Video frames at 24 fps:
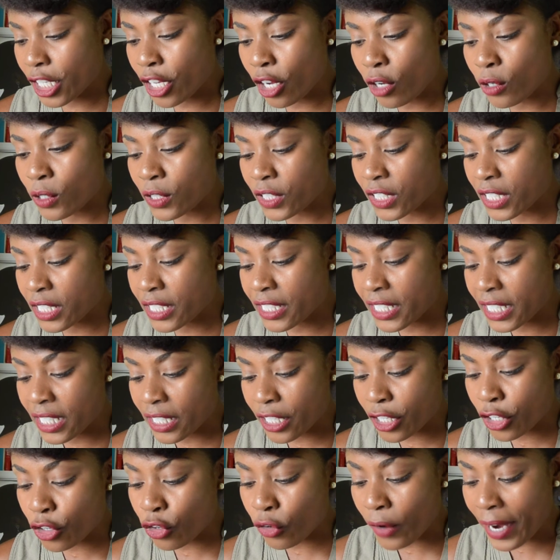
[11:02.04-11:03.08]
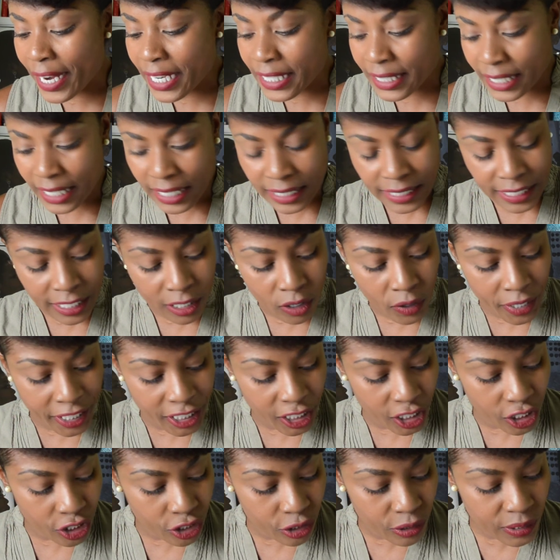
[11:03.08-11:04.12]
goes in, de in great detail and
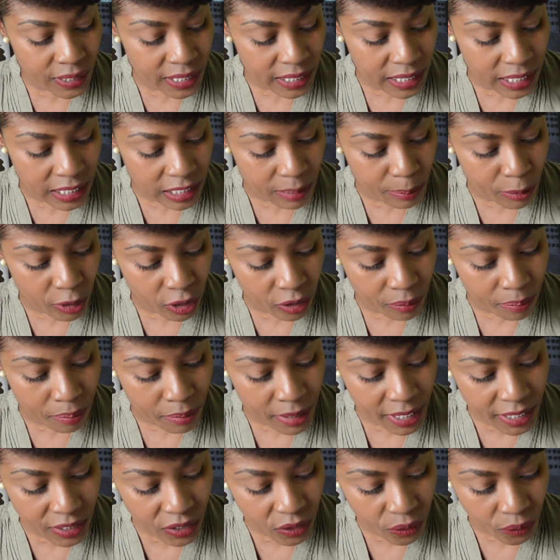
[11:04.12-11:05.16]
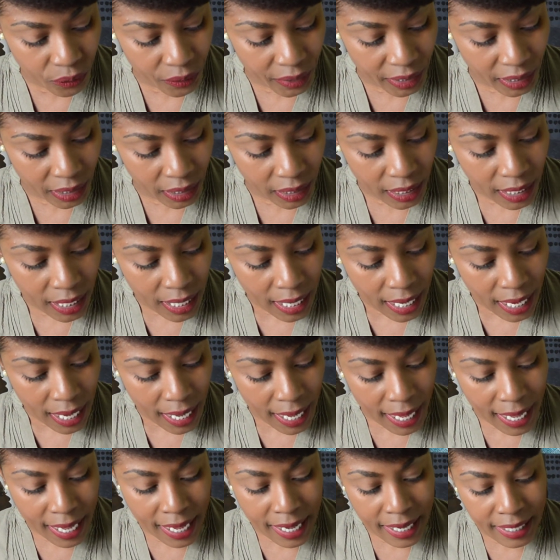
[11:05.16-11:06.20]
he uses his book Misery
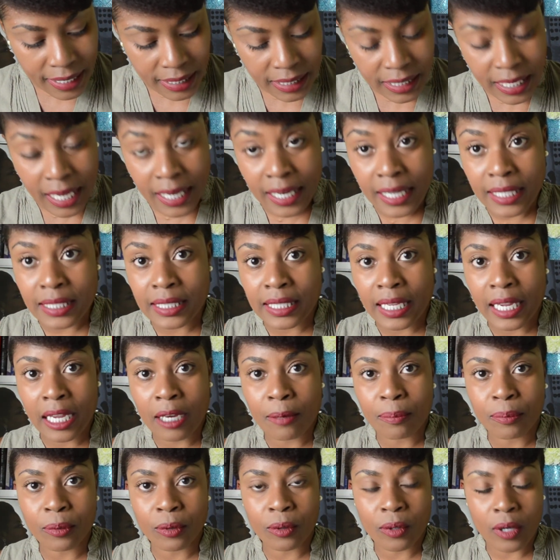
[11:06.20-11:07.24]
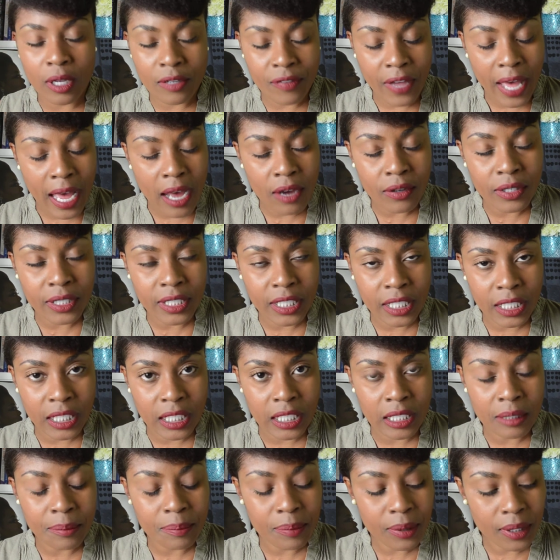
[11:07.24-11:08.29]
as an example of how to
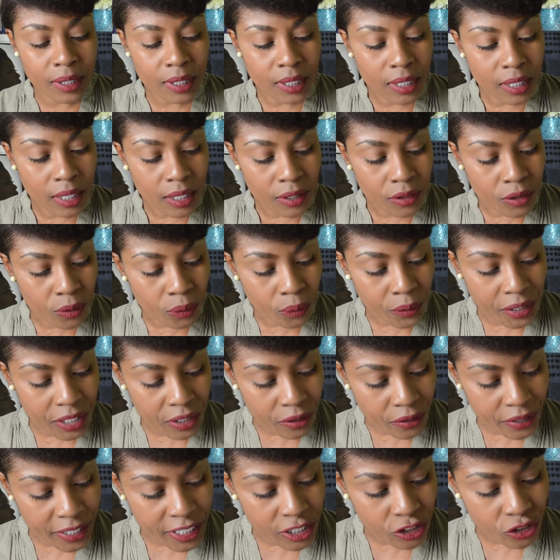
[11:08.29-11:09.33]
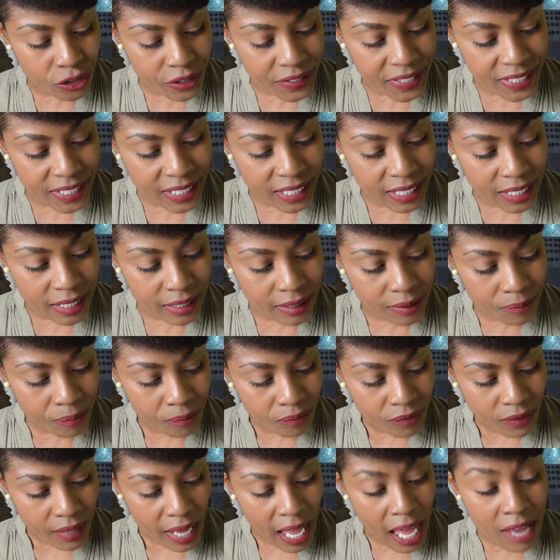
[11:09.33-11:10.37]
keep the reader interested.
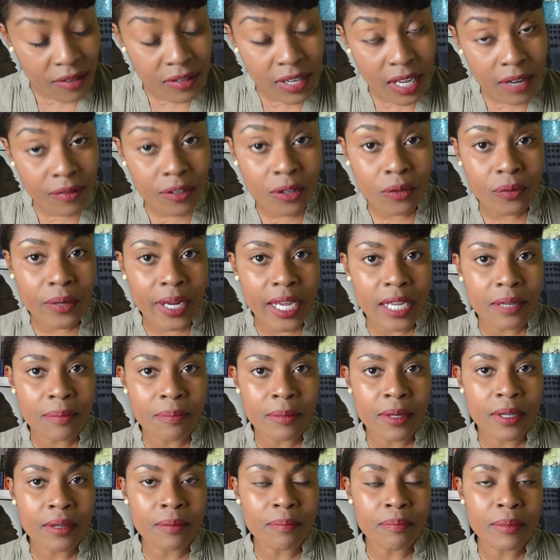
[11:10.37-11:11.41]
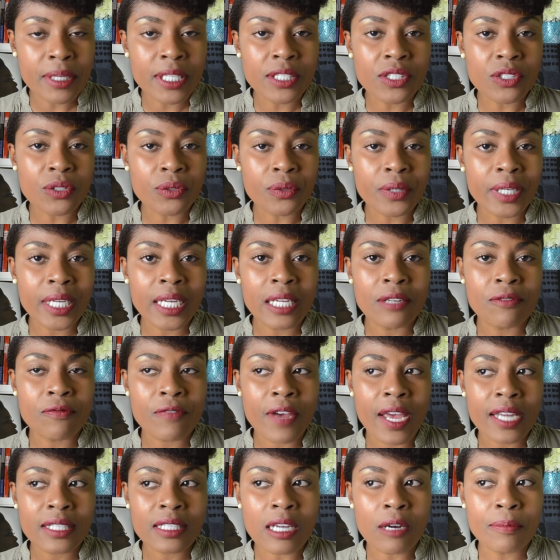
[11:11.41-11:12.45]
I never read M Misery. In
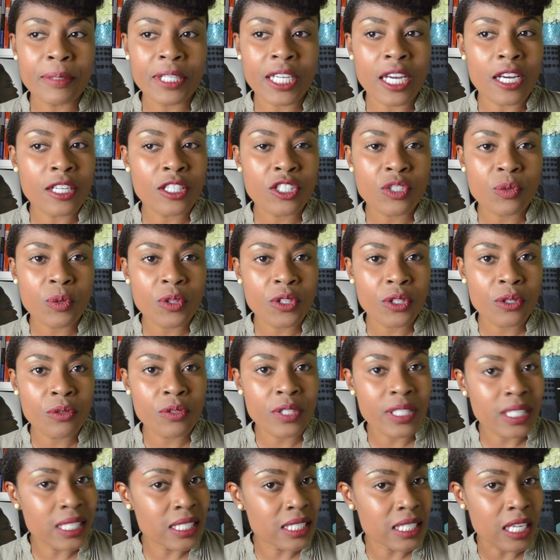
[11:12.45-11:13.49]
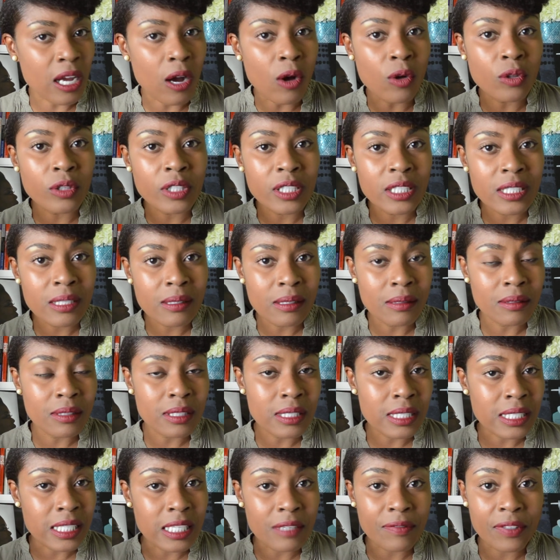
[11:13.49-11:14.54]
fact, I'll be honest with you, this is the only
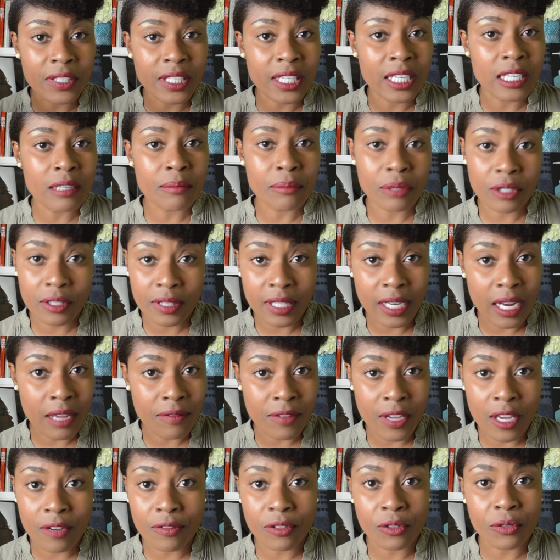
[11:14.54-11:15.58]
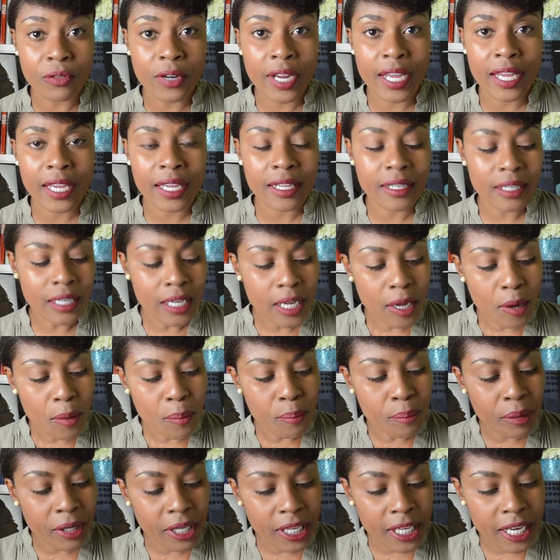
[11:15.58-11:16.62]
Stephen King book that I've ever read.
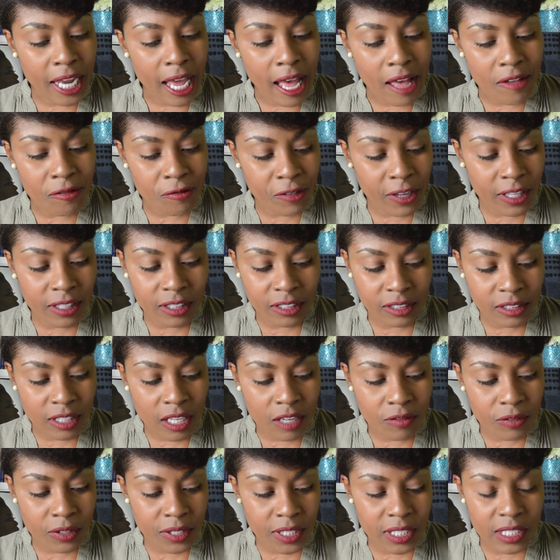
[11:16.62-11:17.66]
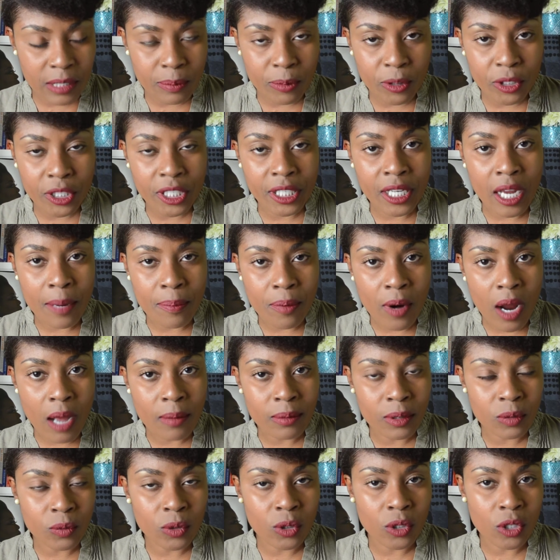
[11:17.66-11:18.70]
But I fell in love with this book and I
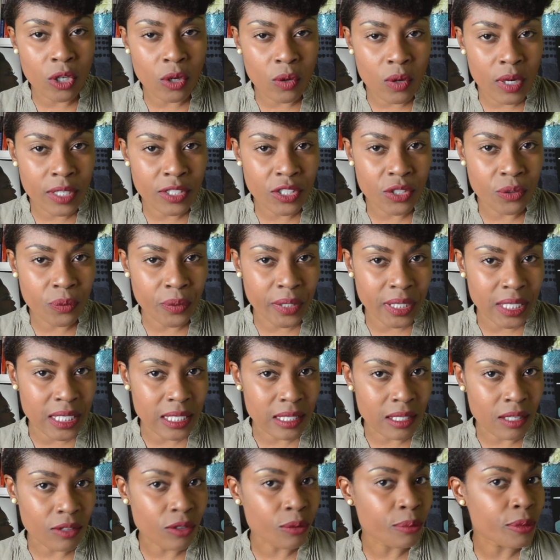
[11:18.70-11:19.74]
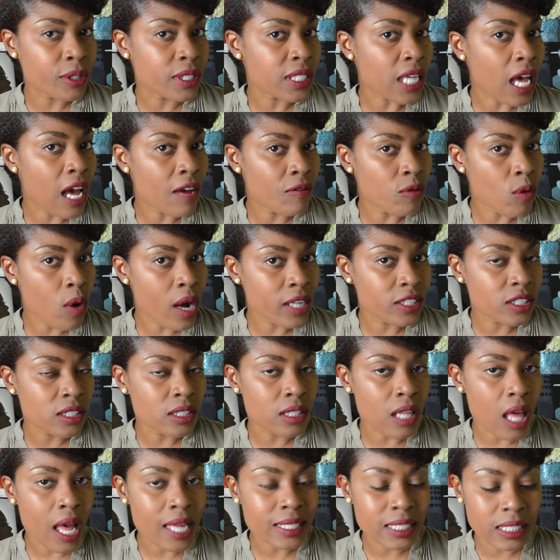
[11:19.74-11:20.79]
probably will go on to read his other books. I've watched
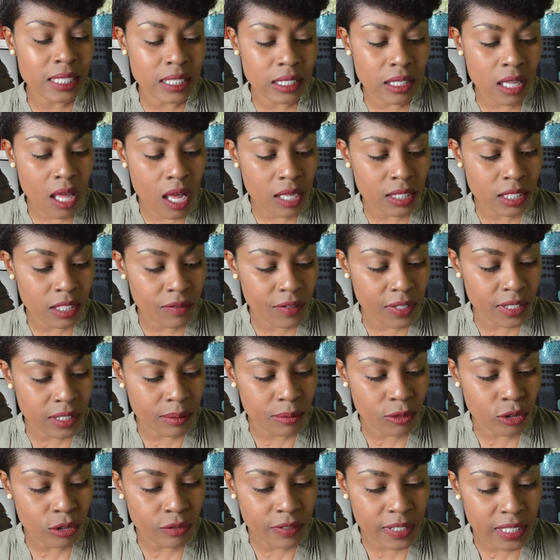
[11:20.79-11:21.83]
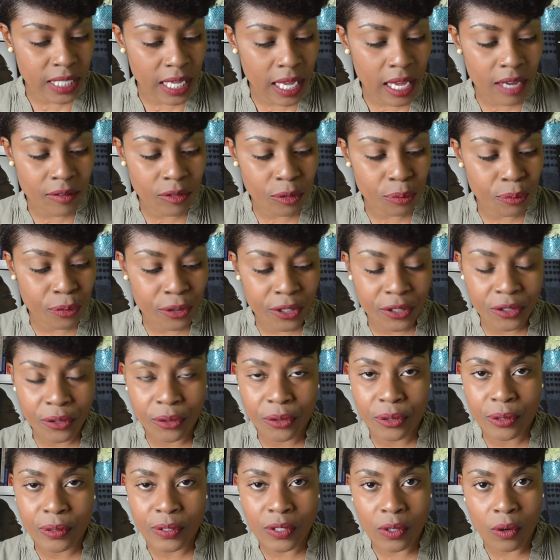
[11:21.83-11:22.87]
lots and lots of his movies. I have a brother
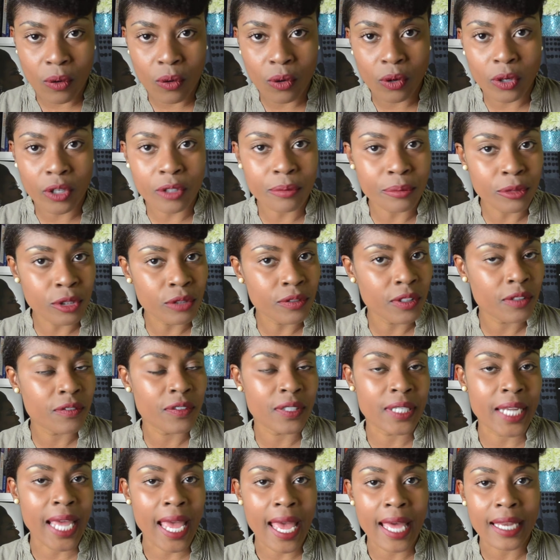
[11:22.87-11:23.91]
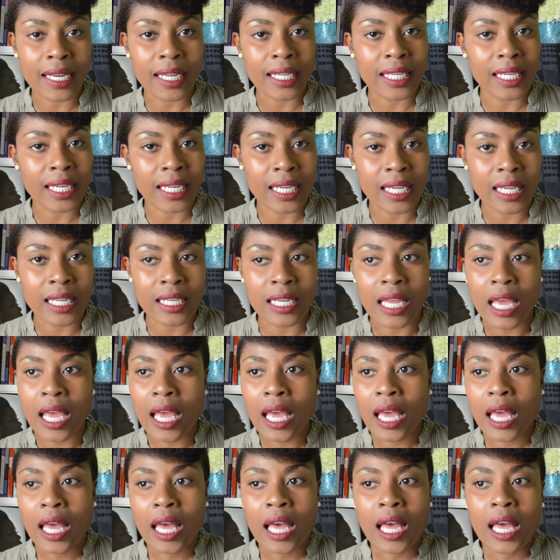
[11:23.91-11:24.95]
who's a horror movie fanatic and
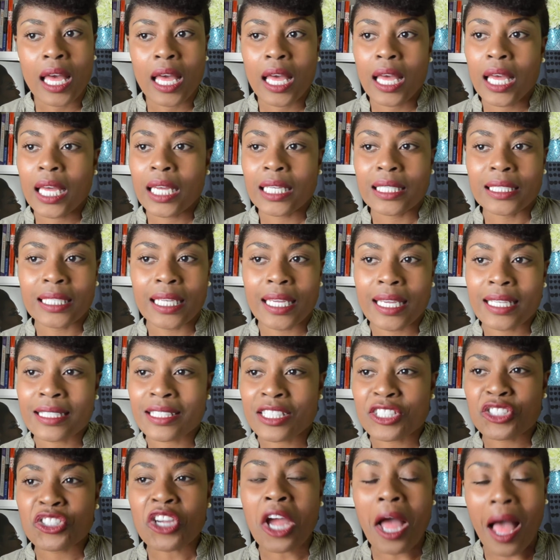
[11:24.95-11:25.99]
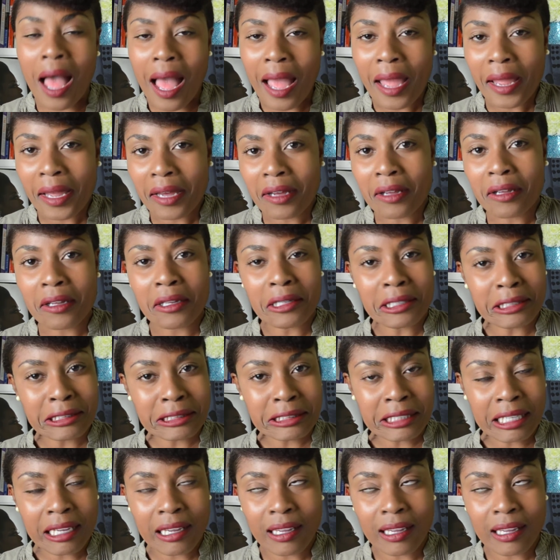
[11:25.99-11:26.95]
as a child,